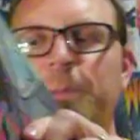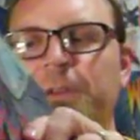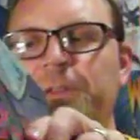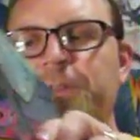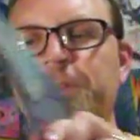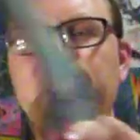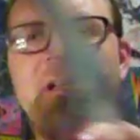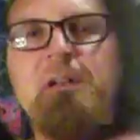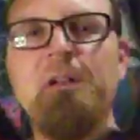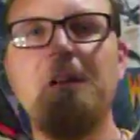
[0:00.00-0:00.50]

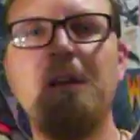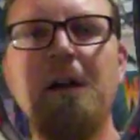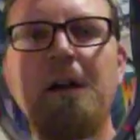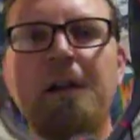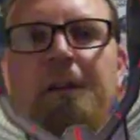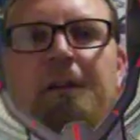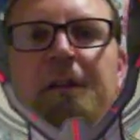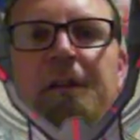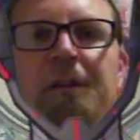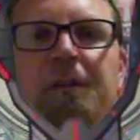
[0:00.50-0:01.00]
seeing a lot
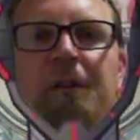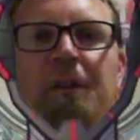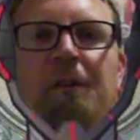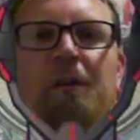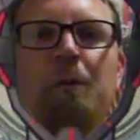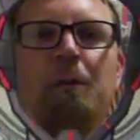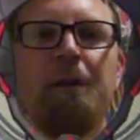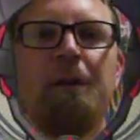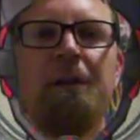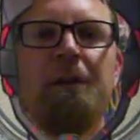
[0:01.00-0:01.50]
of this on
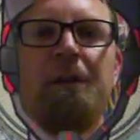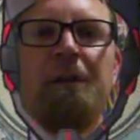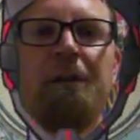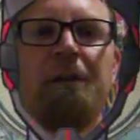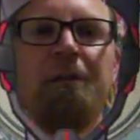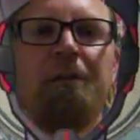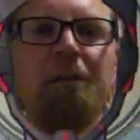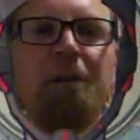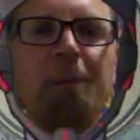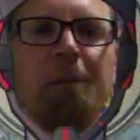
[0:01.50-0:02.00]
Twitter,
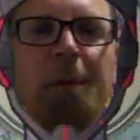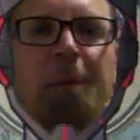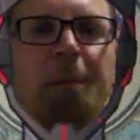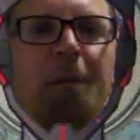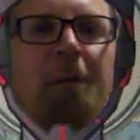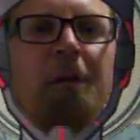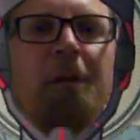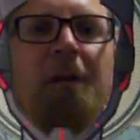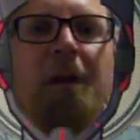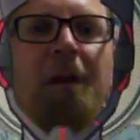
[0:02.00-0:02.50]
where people
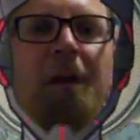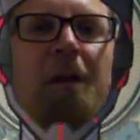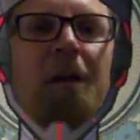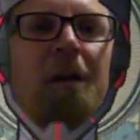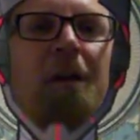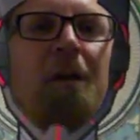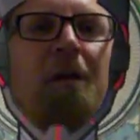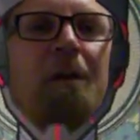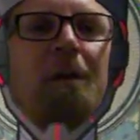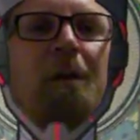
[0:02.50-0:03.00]
are like,
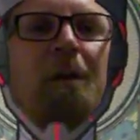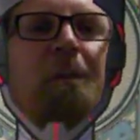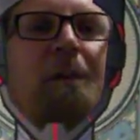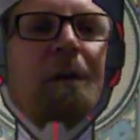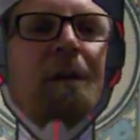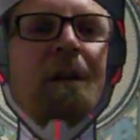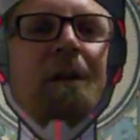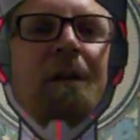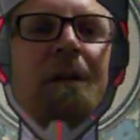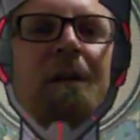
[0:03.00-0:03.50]
hey, look at
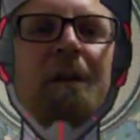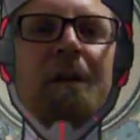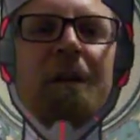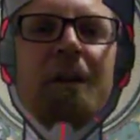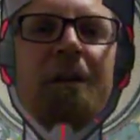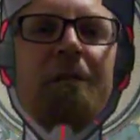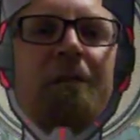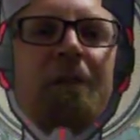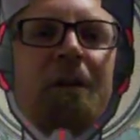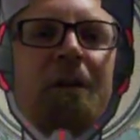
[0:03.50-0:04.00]
me,
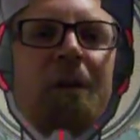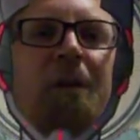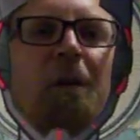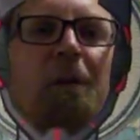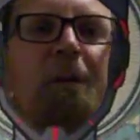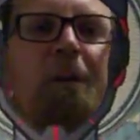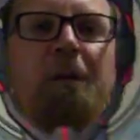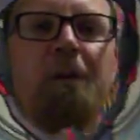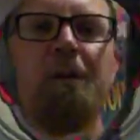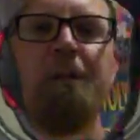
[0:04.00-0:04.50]
I've got a
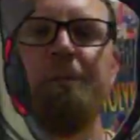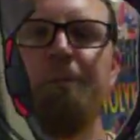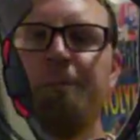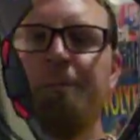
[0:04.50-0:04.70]
helmet on.